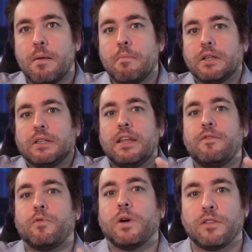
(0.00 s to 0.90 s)

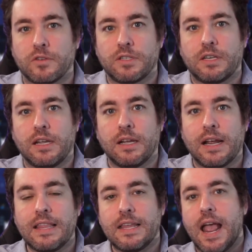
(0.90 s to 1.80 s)
believe what they're
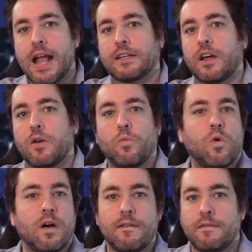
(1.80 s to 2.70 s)
seeing and then act on
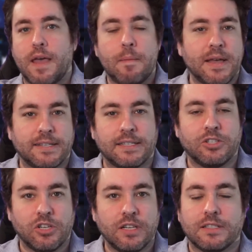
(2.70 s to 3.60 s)
what that
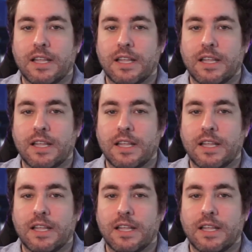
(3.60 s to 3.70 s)
message is?